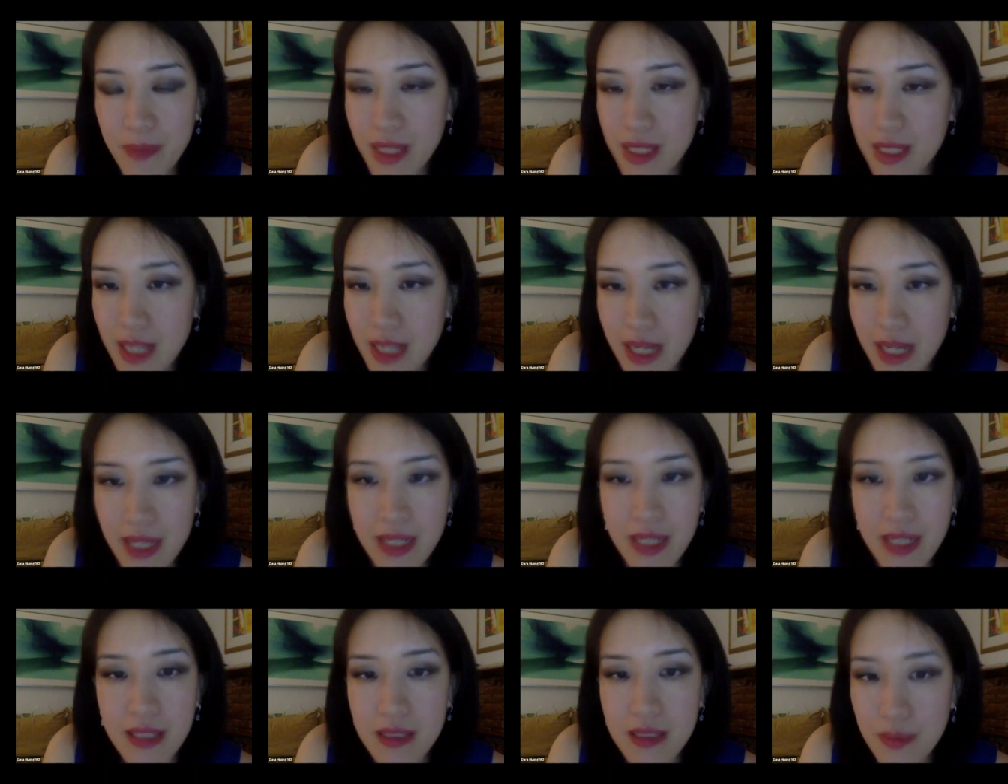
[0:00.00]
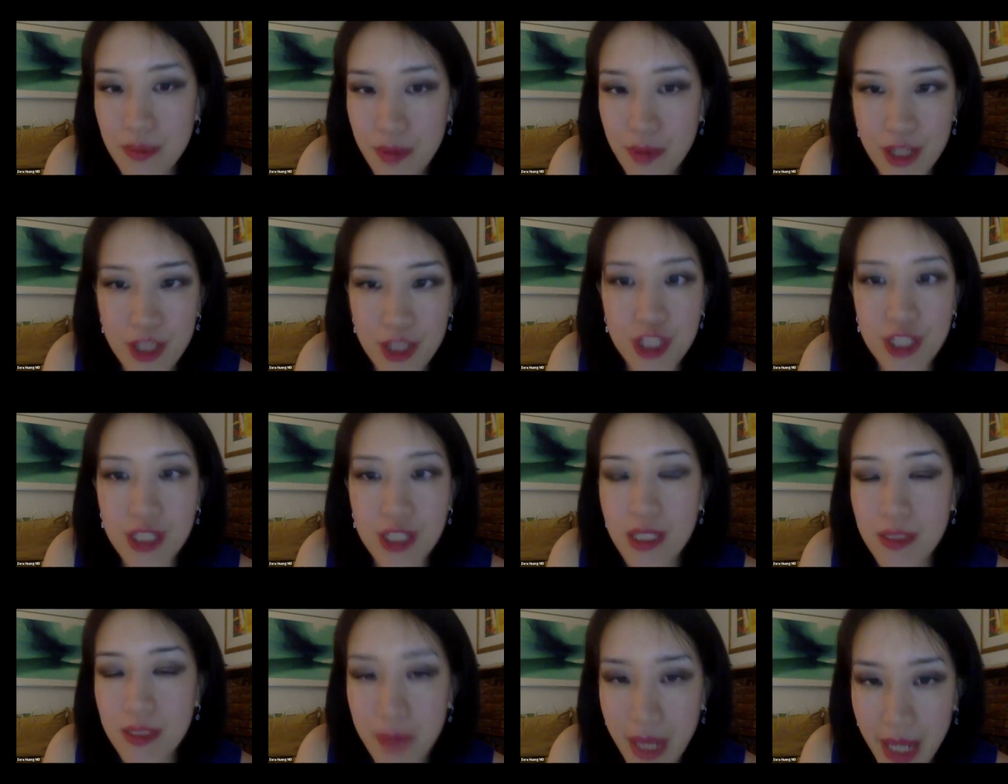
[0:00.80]
anxiety and
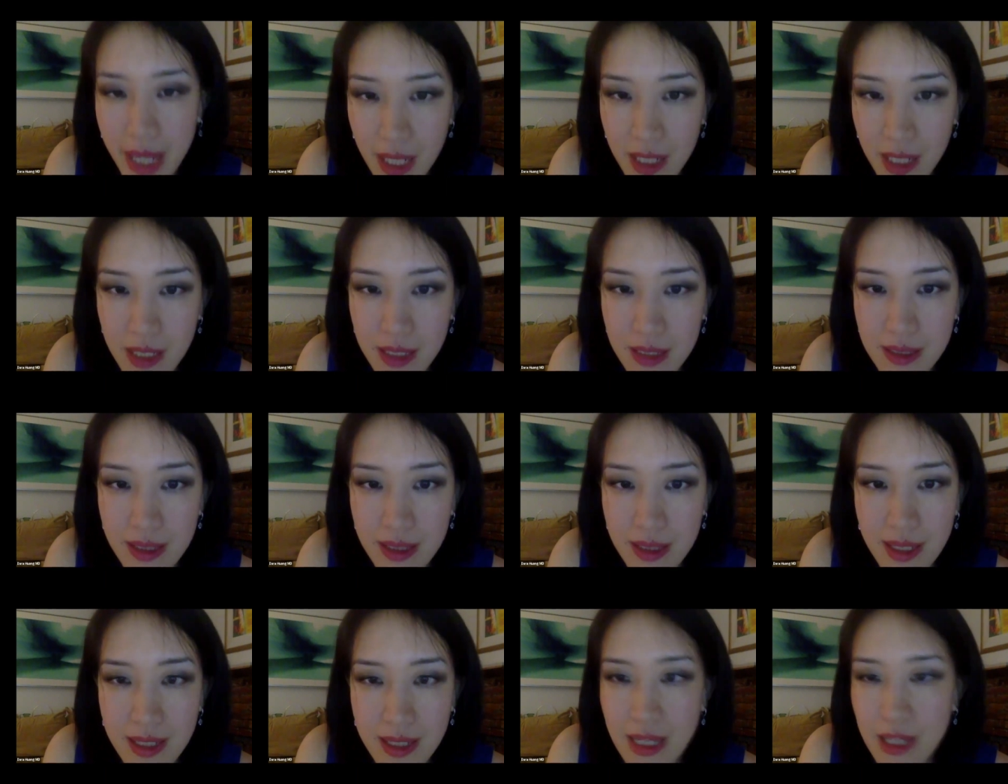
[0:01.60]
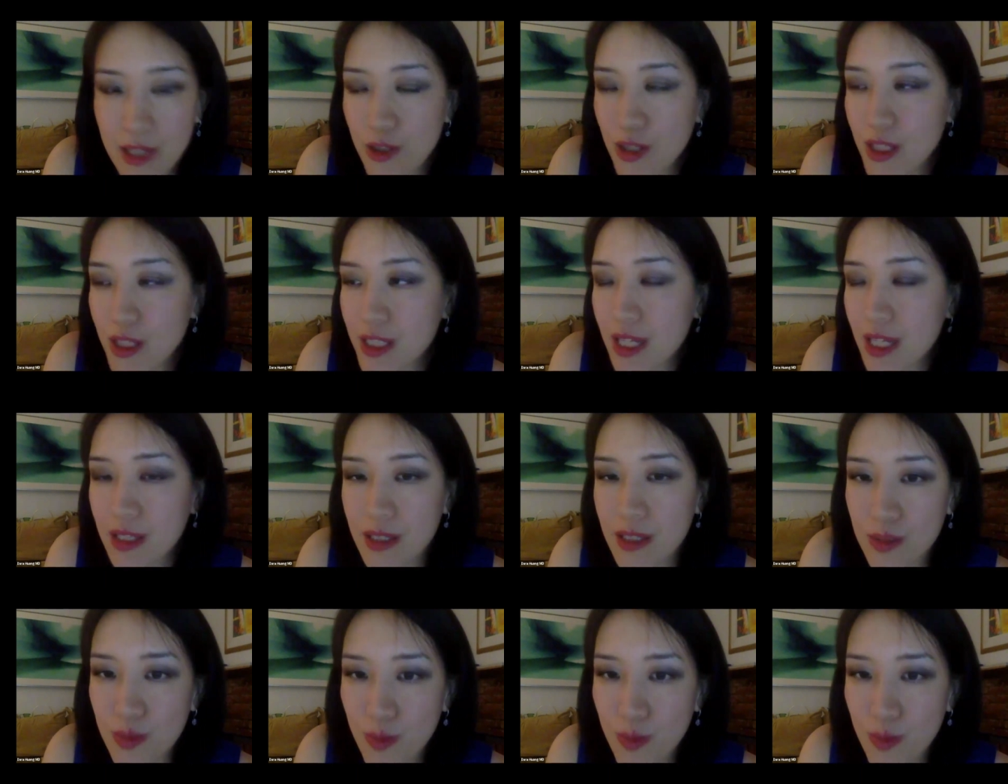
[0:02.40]
depression and pain that you can
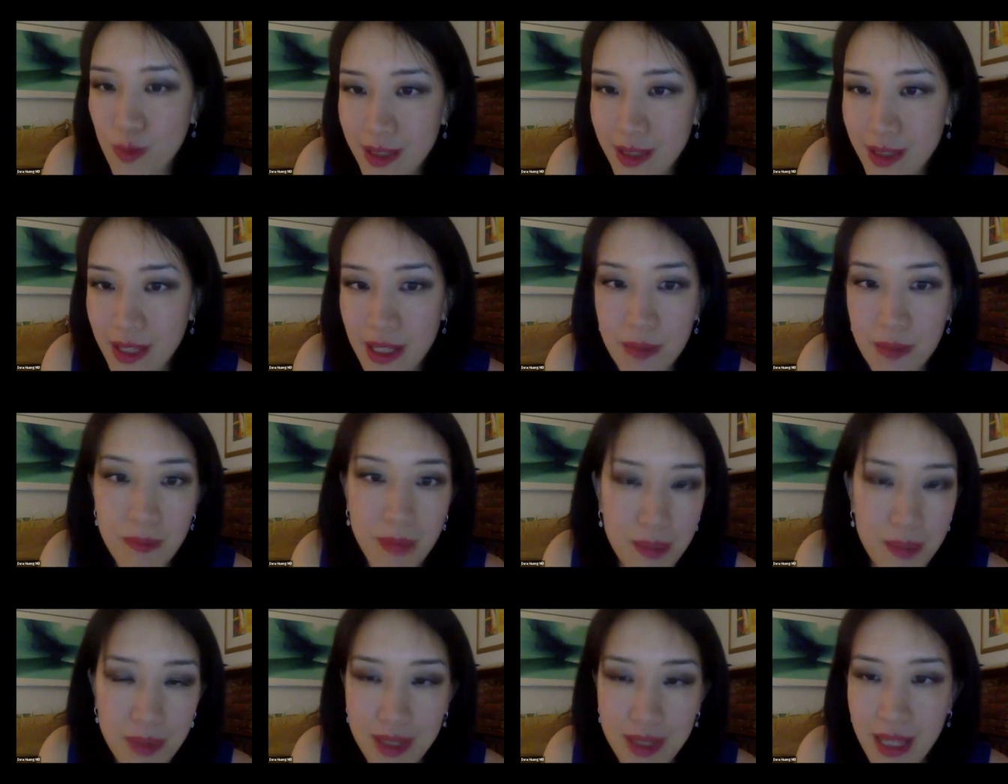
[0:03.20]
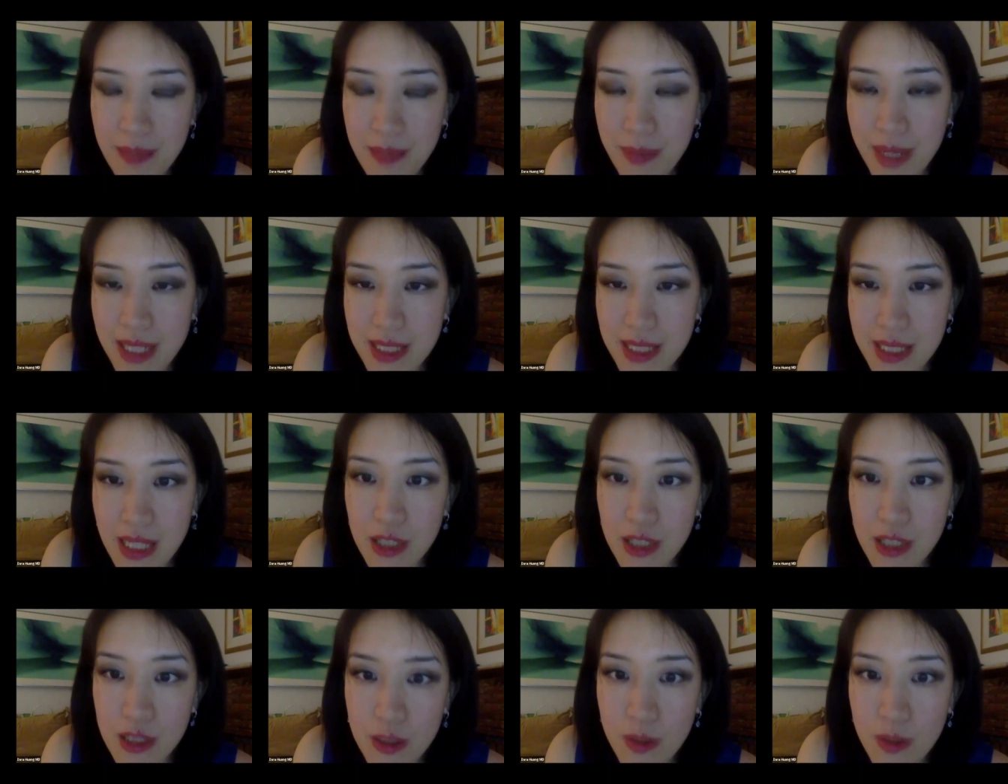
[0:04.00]
take this one thing, maybe they might say,
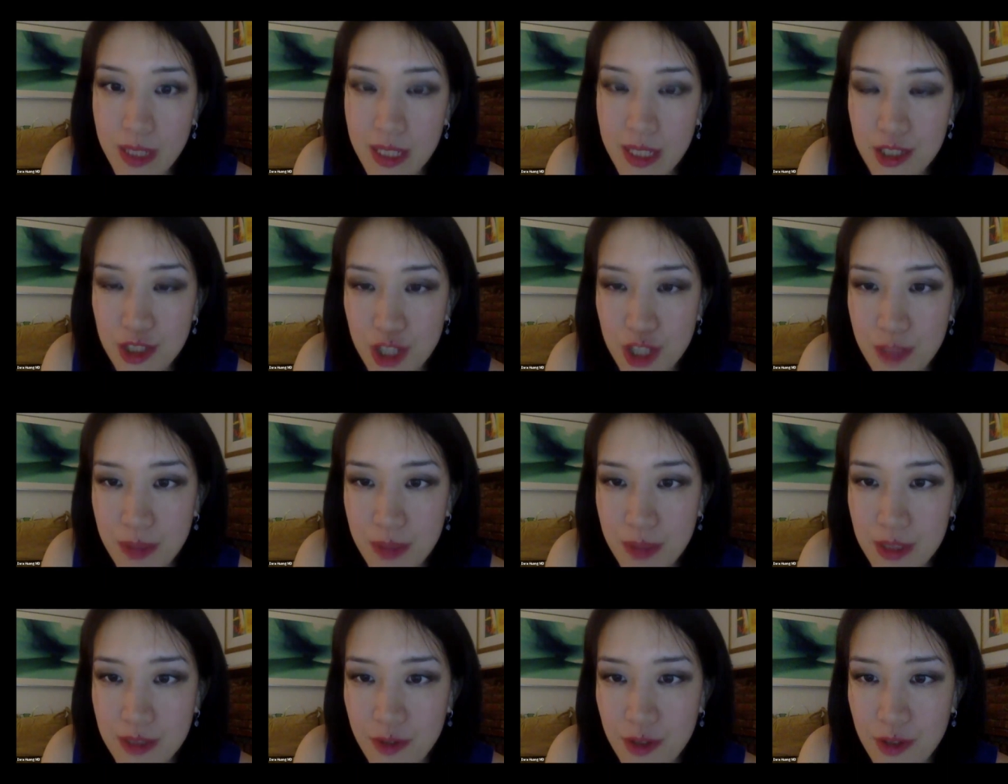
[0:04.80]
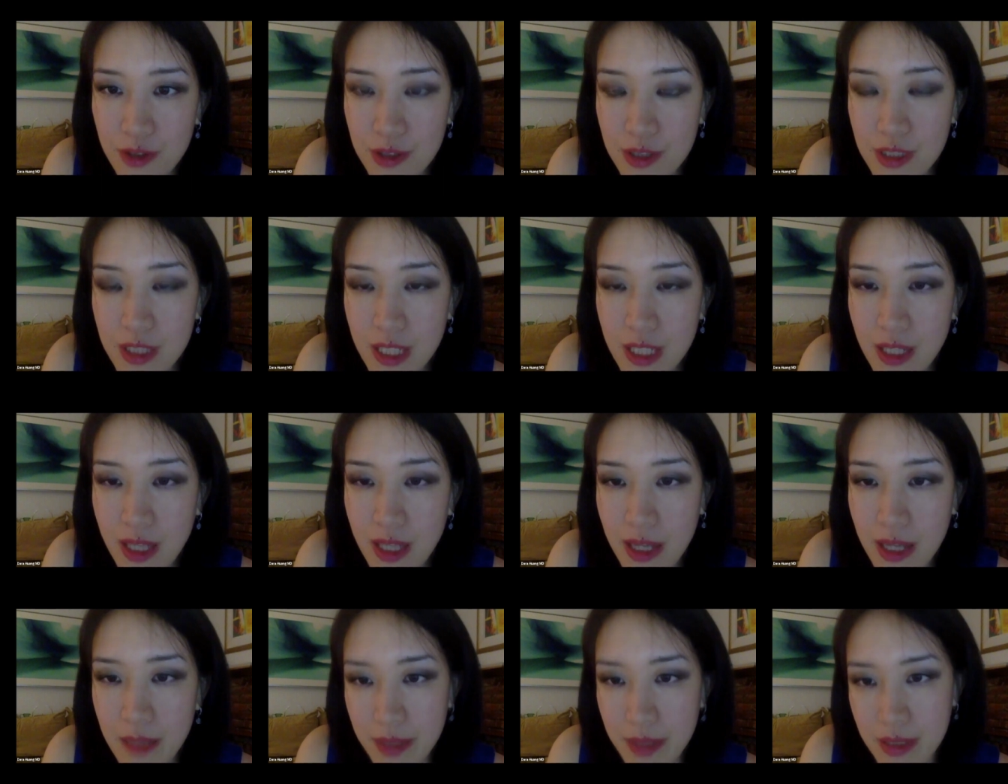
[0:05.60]
you know what, it's cheaper for you to take
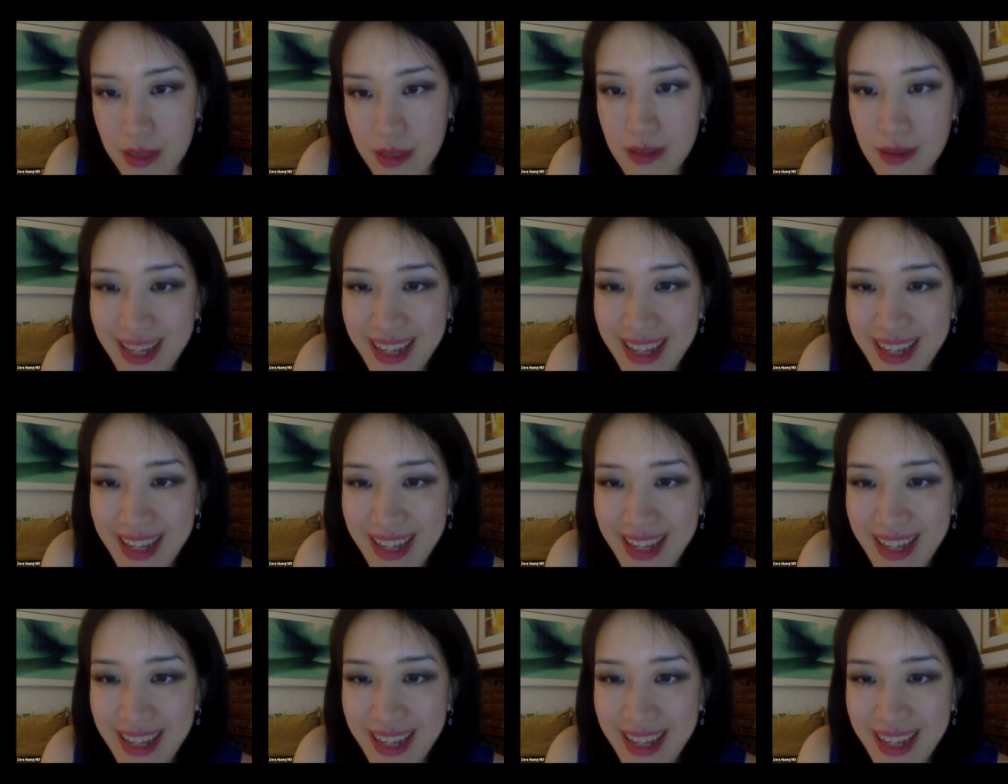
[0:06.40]
cannabis